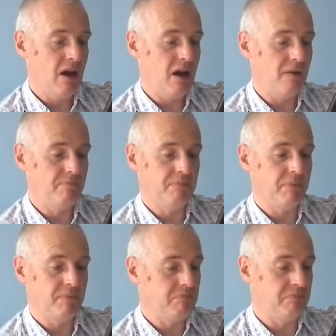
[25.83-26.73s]

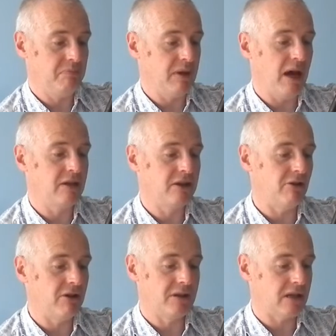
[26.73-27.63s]

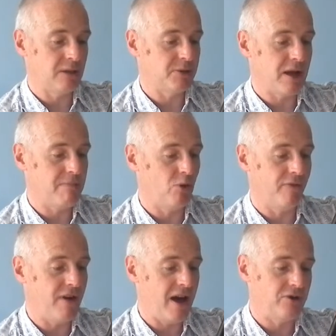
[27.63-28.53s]
Syrah 60%,
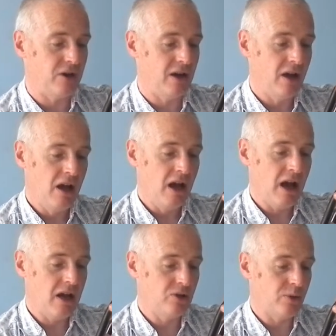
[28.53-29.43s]
Mourvèdre
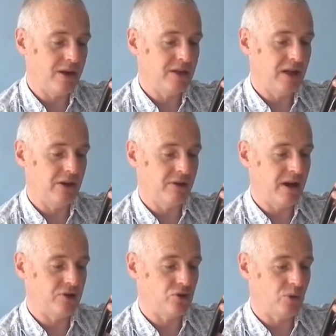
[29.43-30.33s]
20,
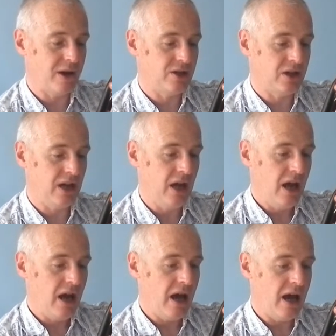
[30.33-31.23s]
Grenache 20,
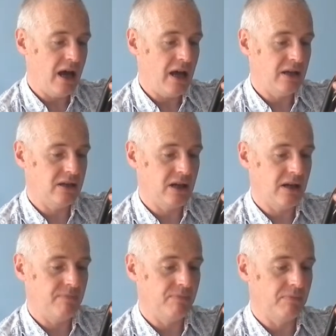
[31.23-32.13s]
and
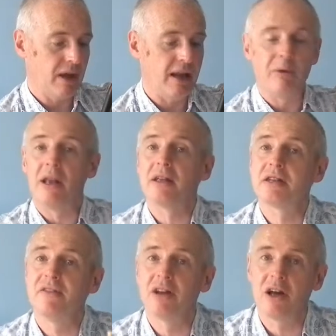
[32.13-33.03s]
anyway,
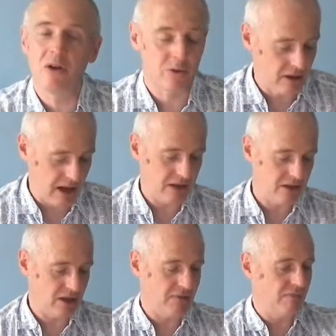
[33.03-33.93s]
let's give it a go.
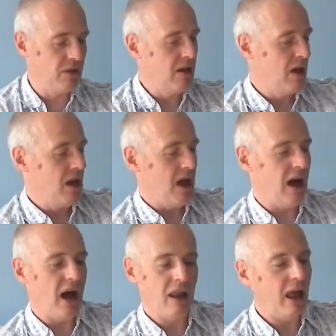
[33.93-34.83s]
It's
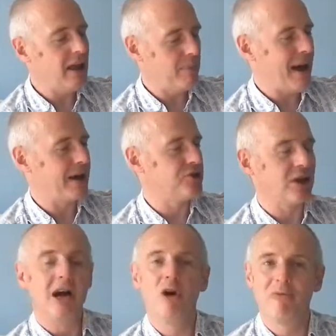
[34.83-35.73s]
I like the
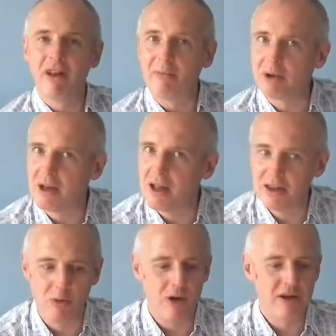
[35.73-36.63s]
packaging. Hopefully I'm going to
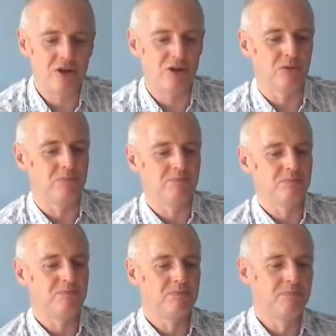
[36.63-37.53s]
like the wine too. Oh,